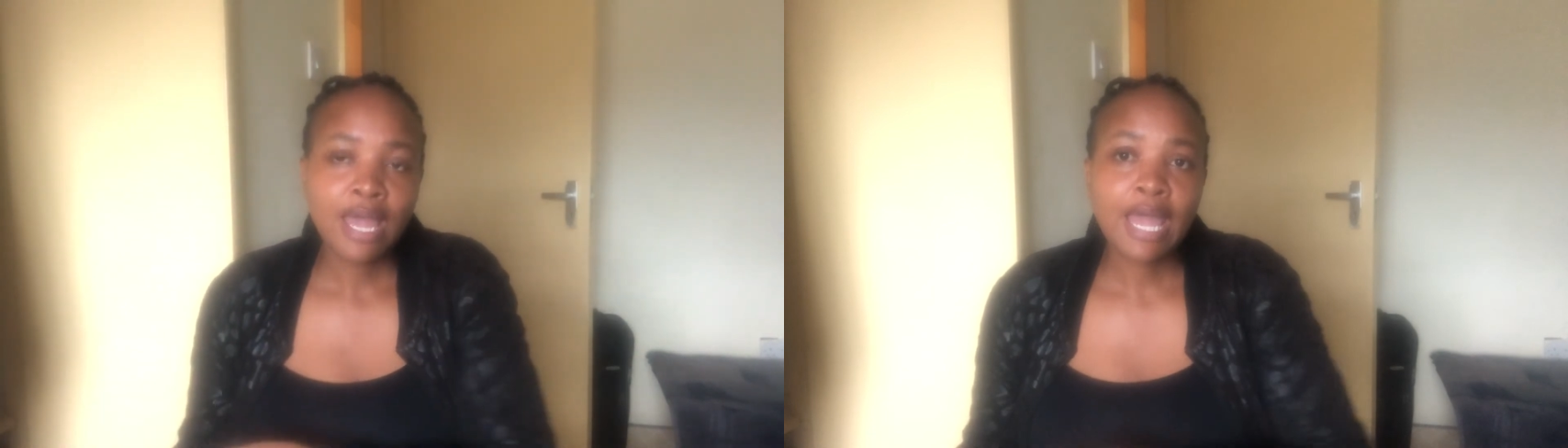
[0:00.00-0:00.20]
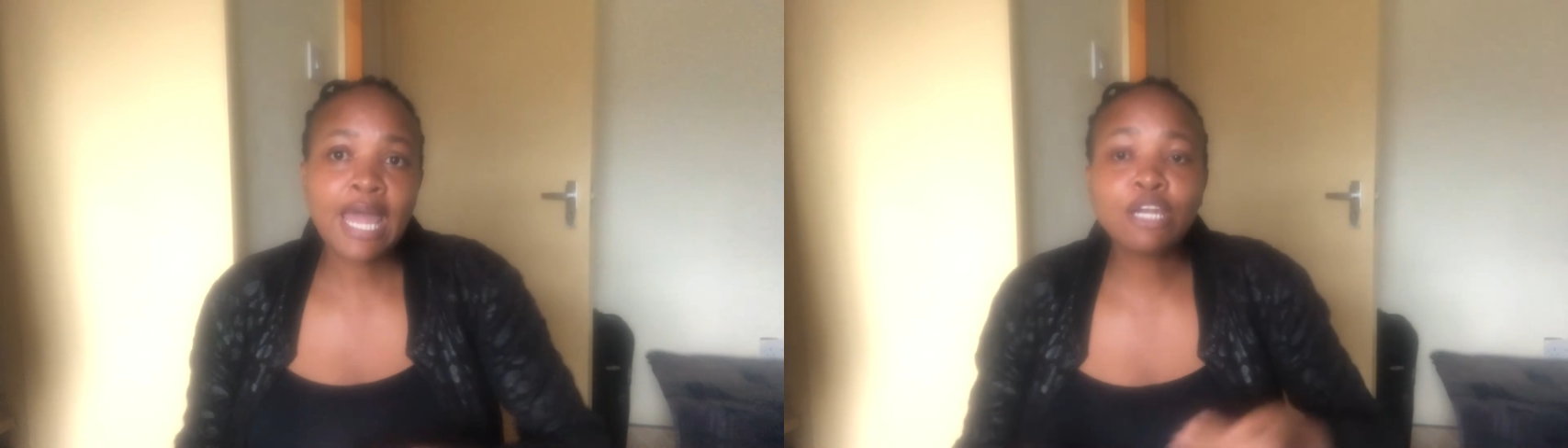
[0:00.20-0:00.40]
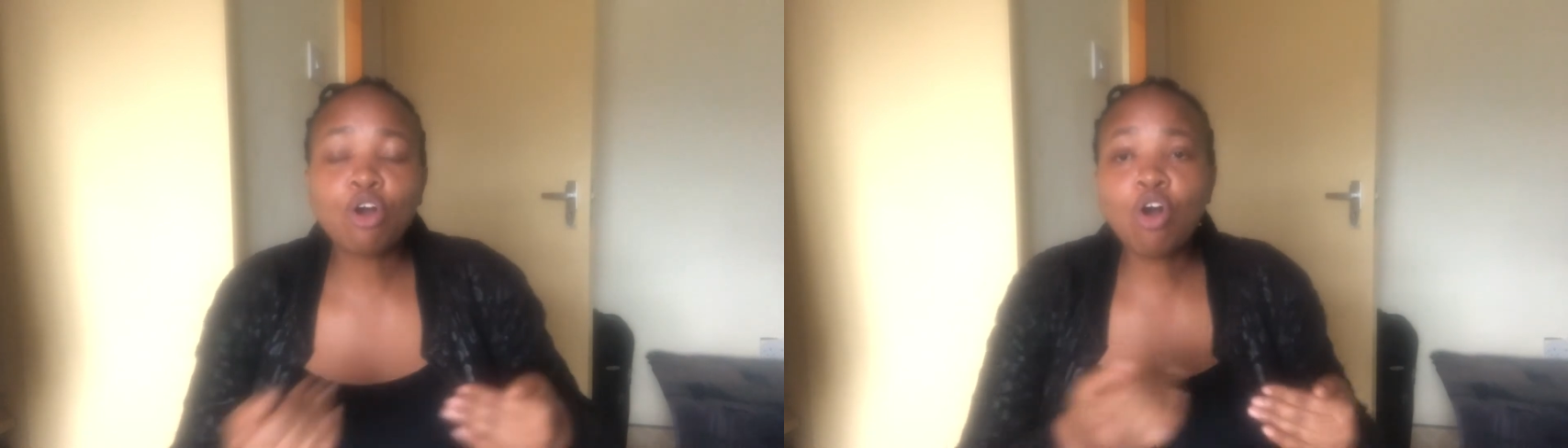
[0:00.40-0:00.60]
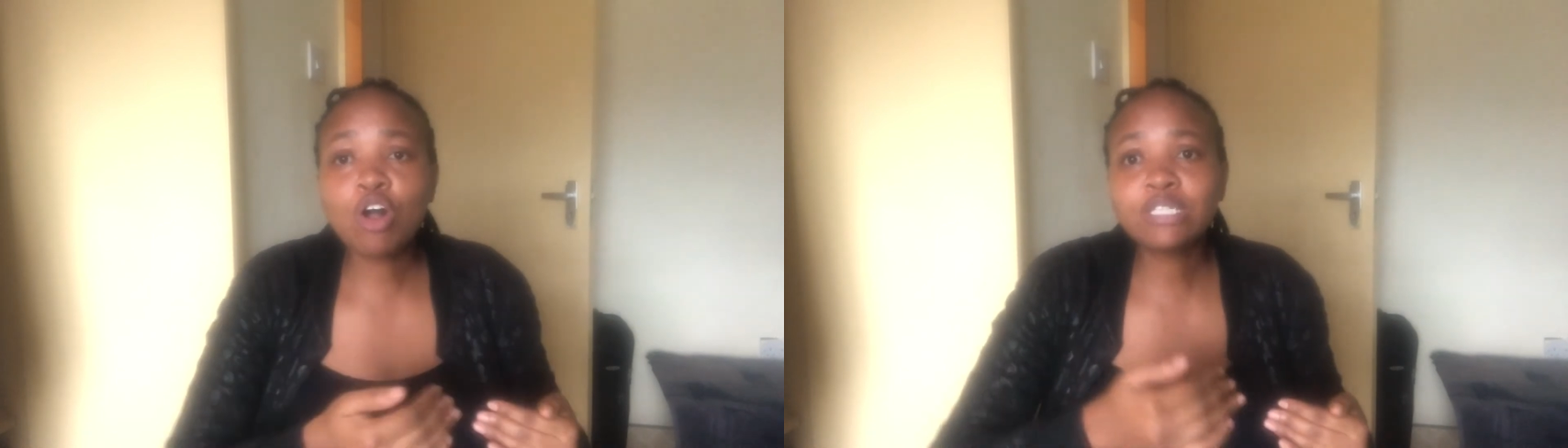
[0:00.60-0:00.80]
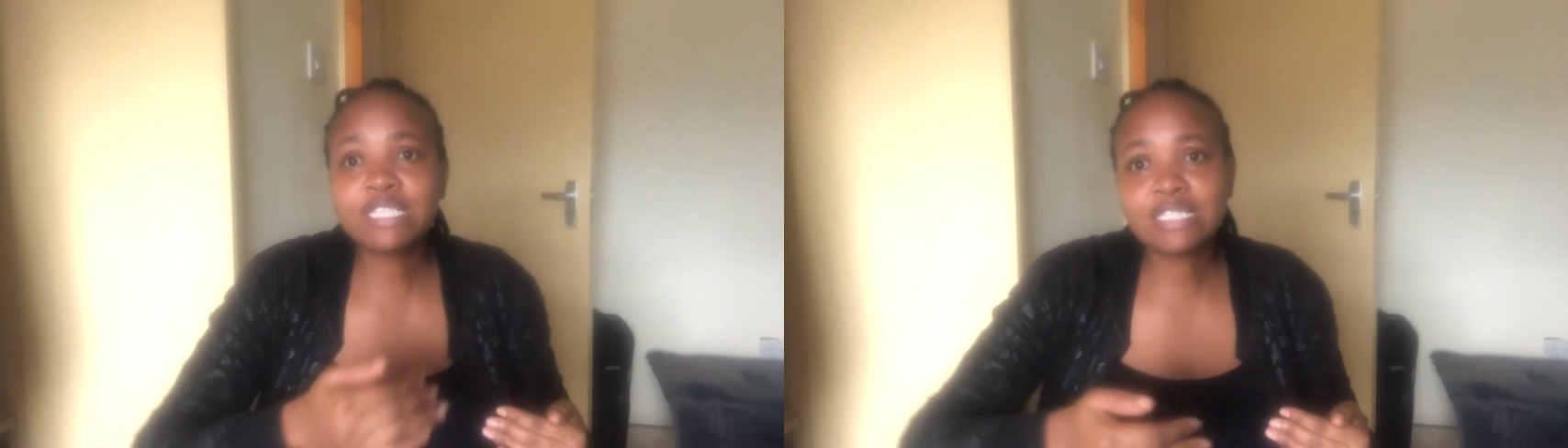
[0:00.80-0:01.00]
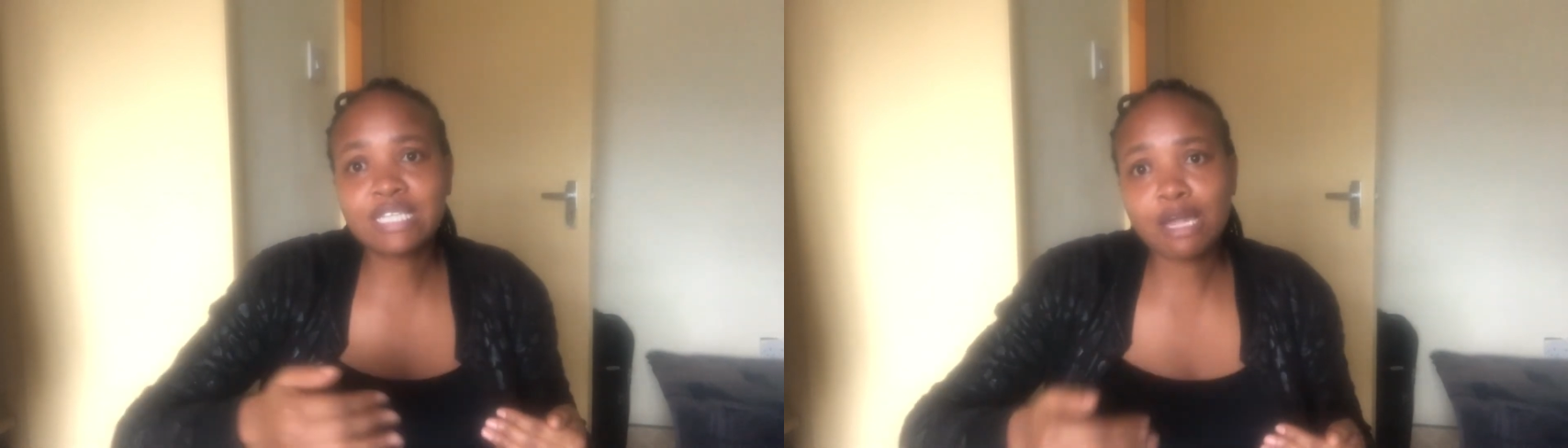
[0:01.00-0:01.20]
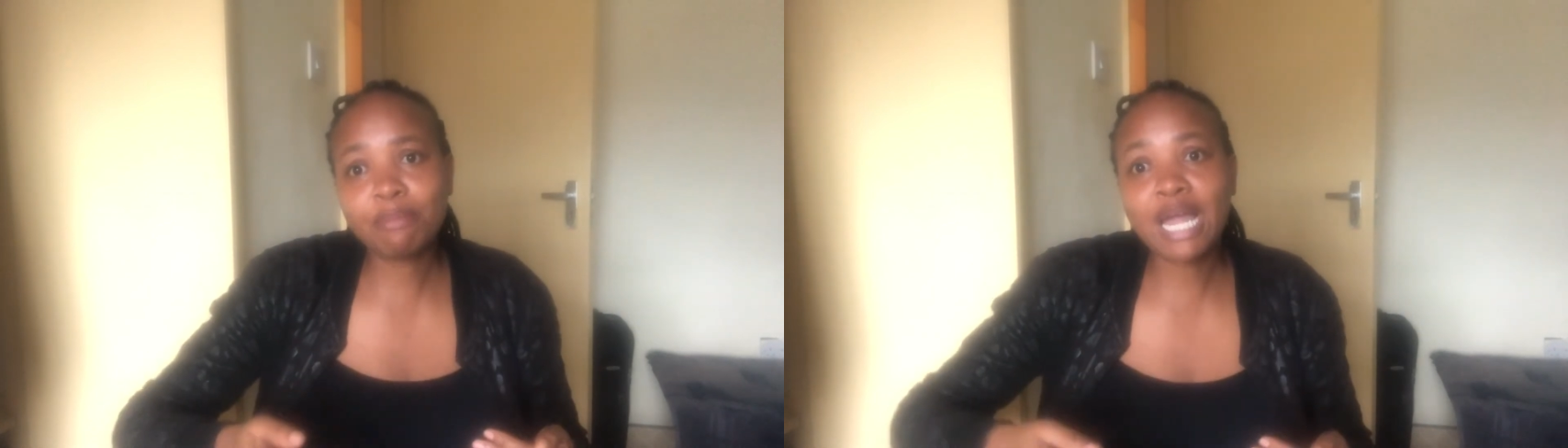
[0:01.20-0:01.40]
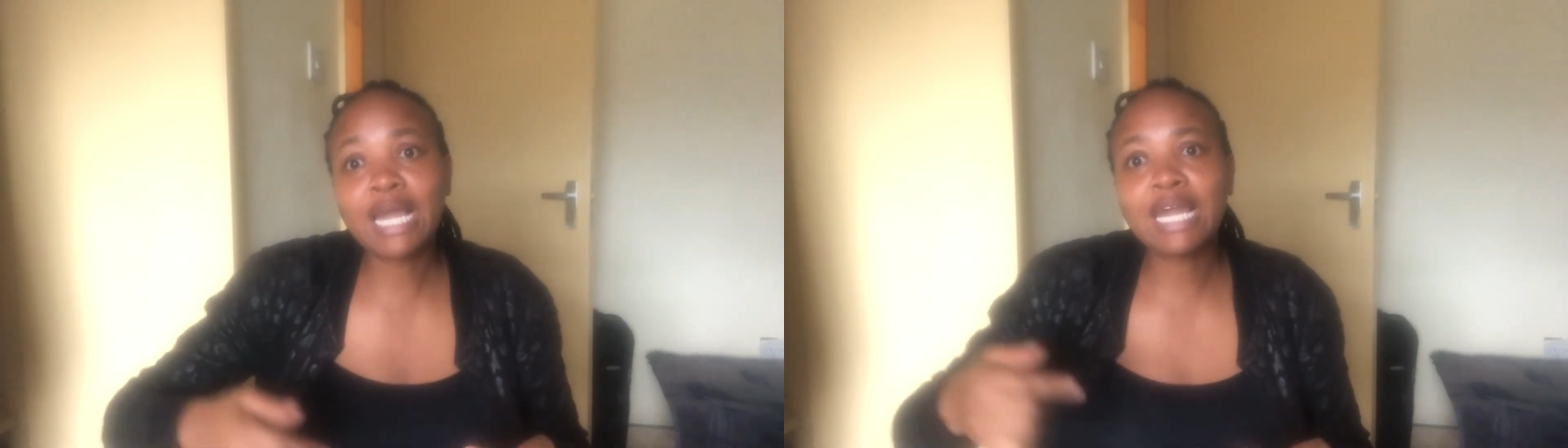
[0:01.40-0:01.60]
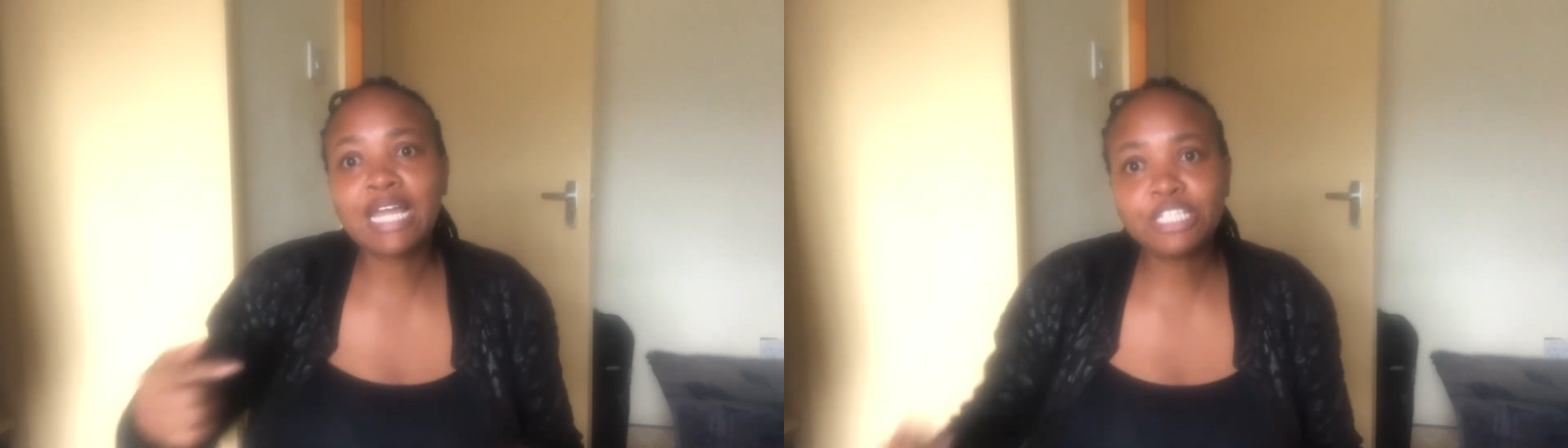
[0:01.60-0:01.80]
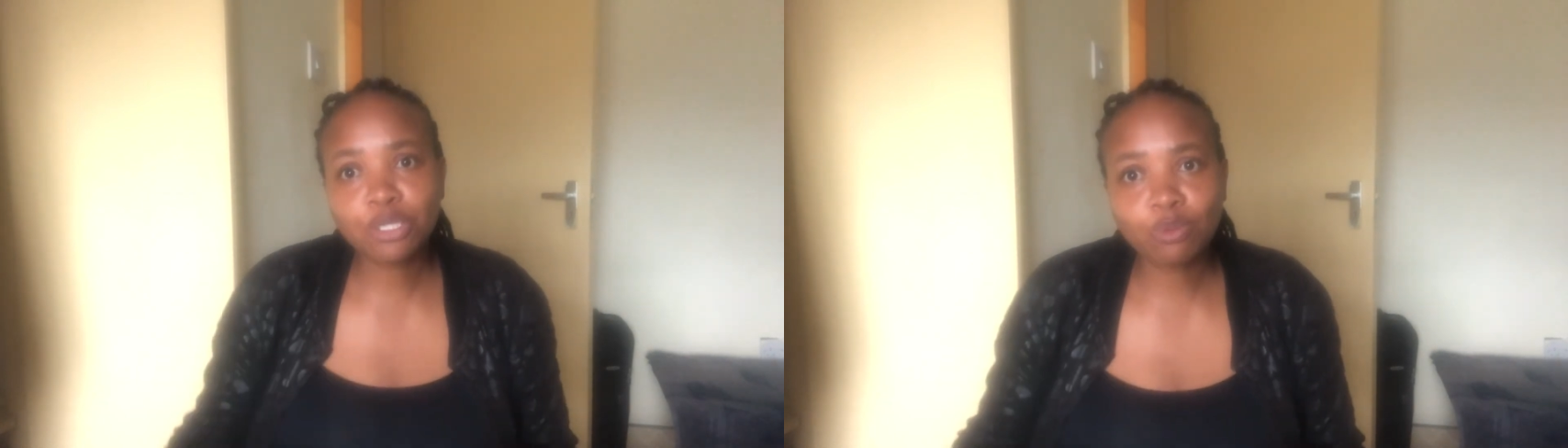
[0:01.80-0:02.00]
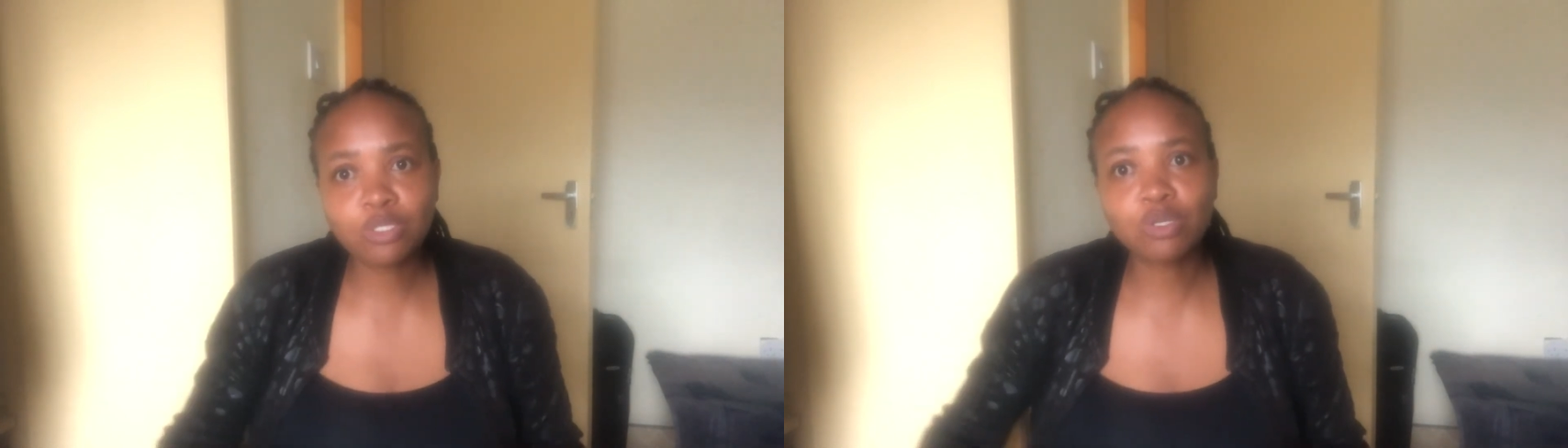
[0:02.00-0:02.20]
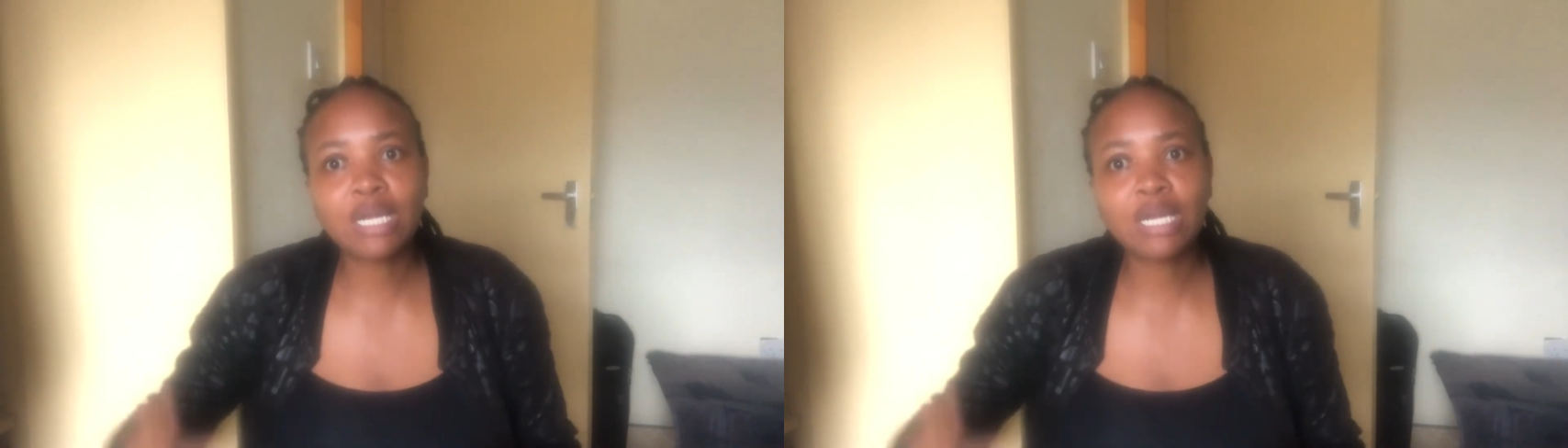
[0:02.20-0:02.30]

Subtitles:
And all this time Elisha was